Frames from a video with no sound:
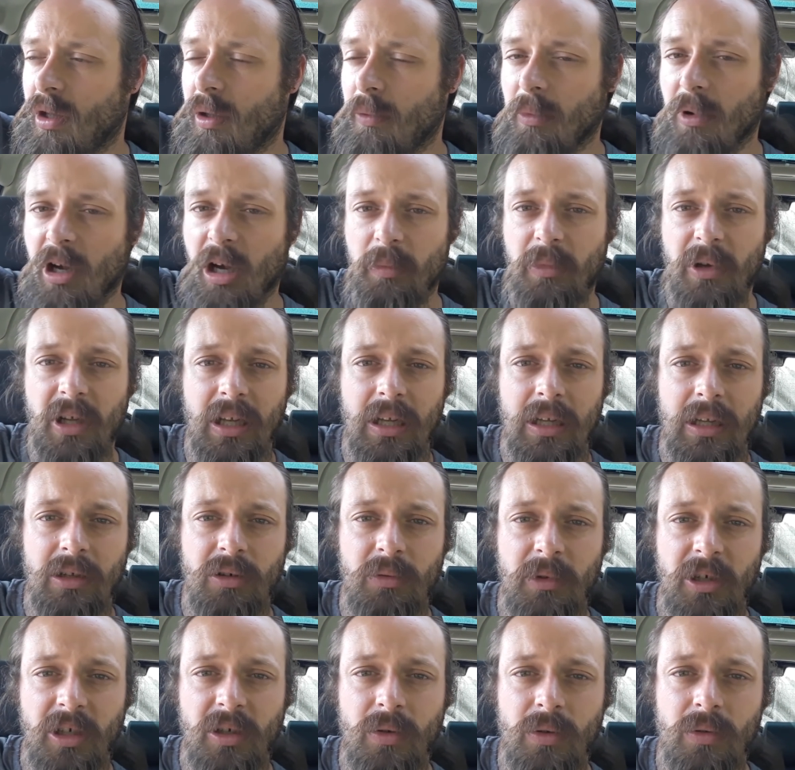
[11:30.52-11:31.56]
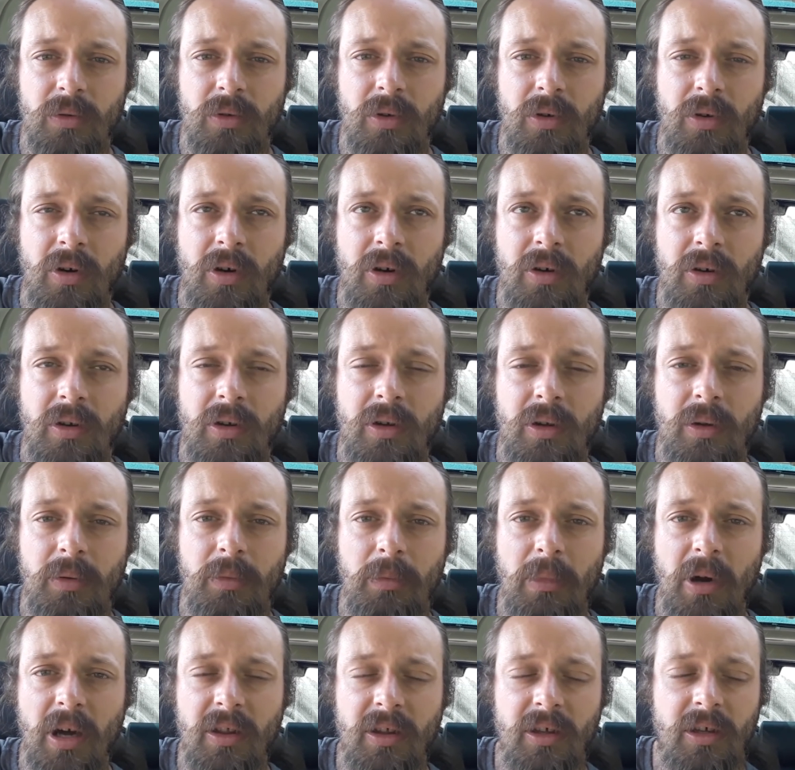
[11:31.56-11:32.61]
Might be a little bit cooler on
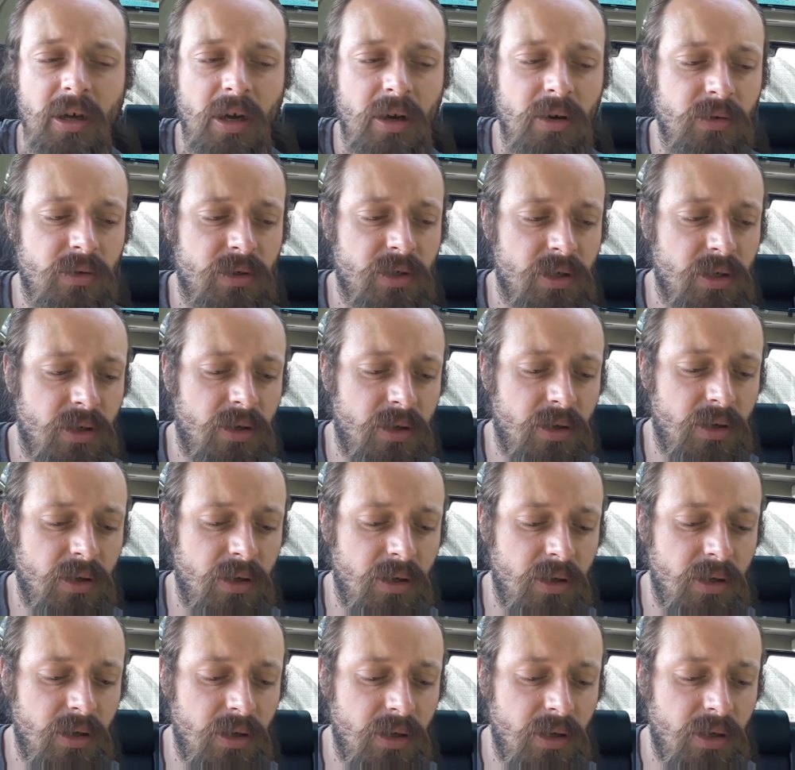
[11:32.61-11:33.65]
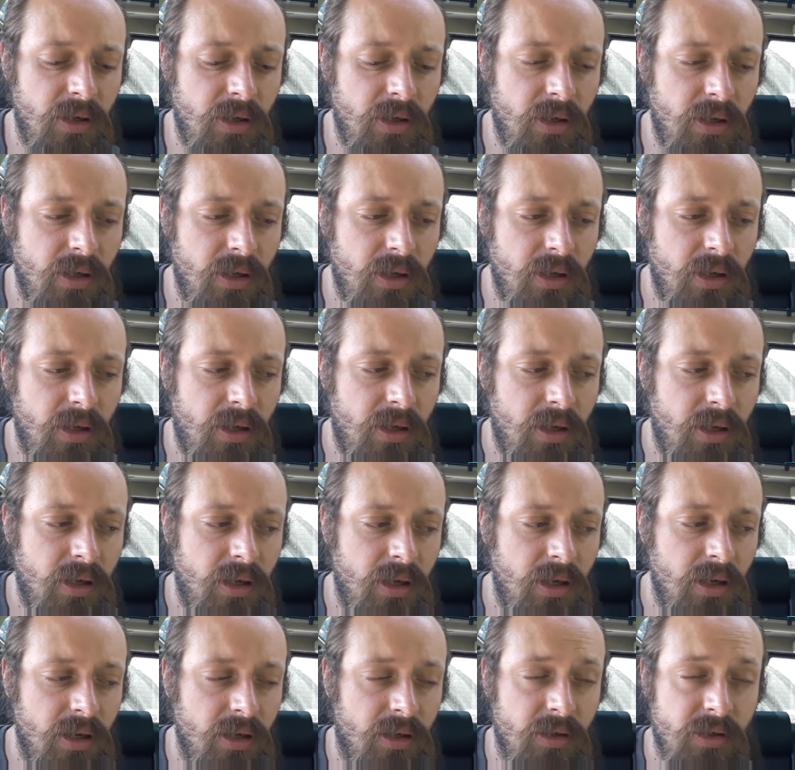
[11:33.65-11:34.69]
by the coast,
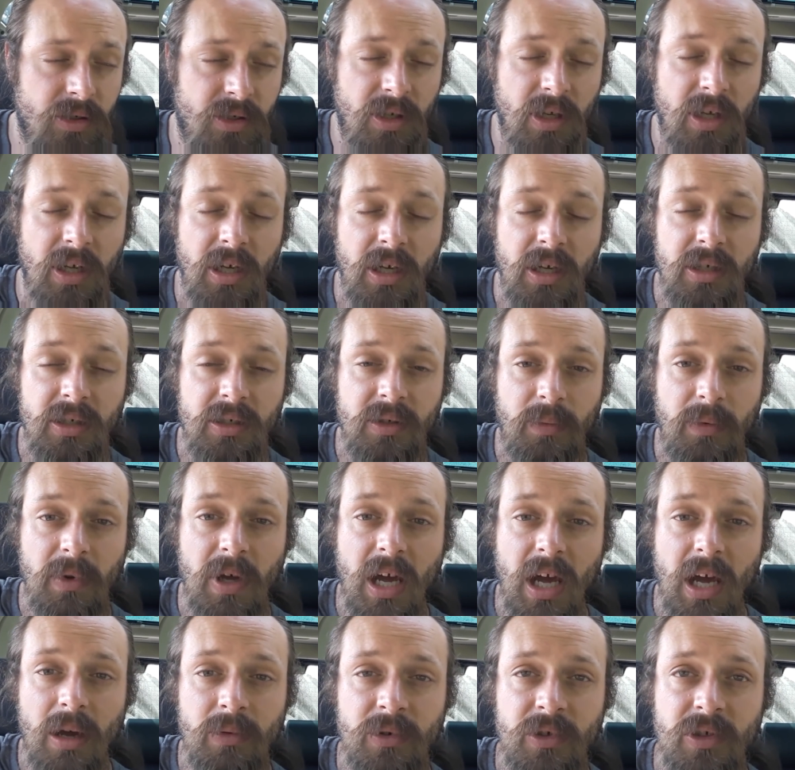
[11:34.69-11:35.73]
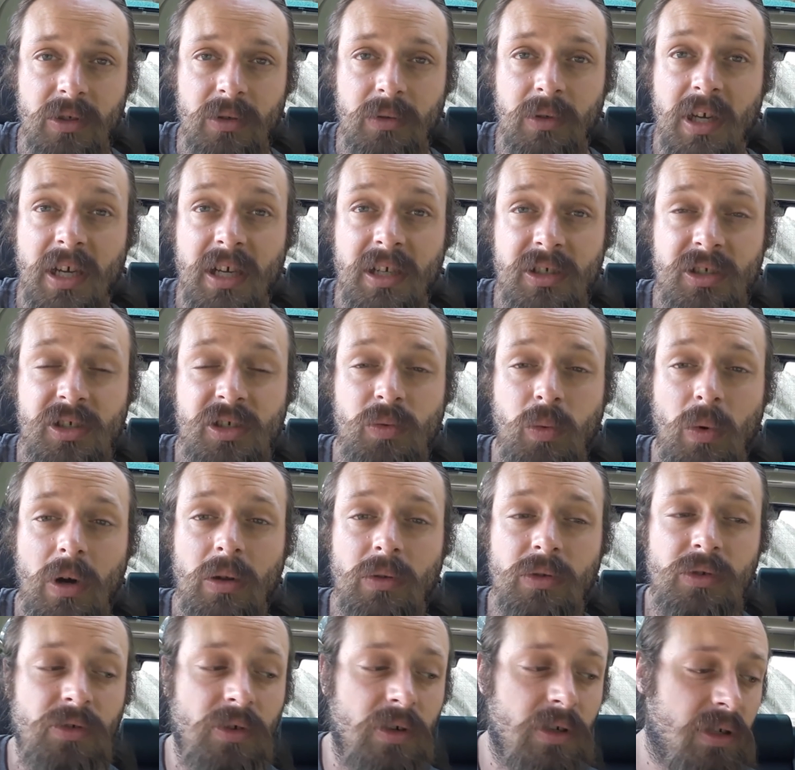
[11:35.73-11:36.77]
because it is absolutely, it's
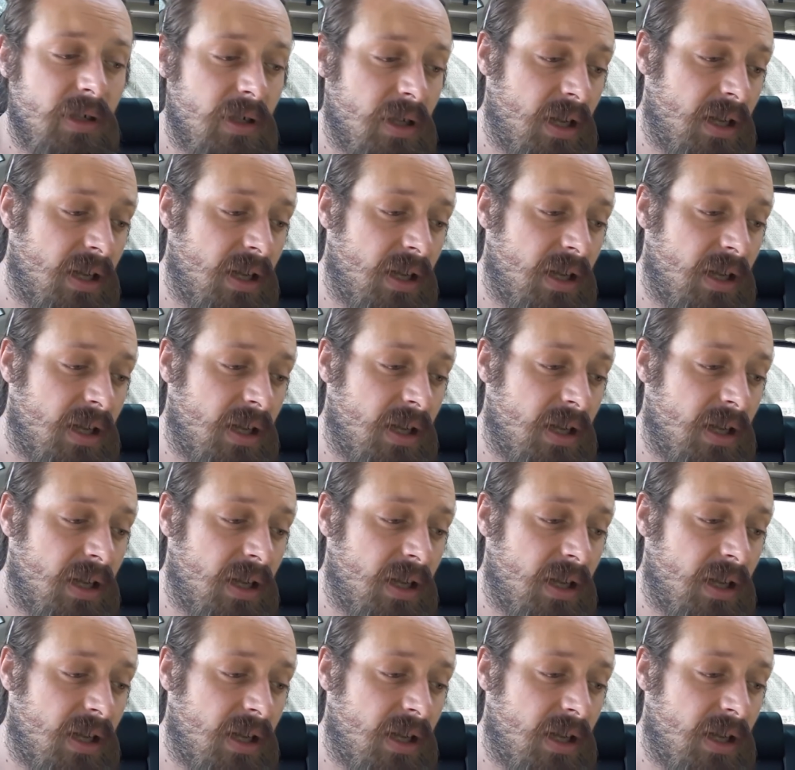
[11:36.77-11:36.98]
sweltering.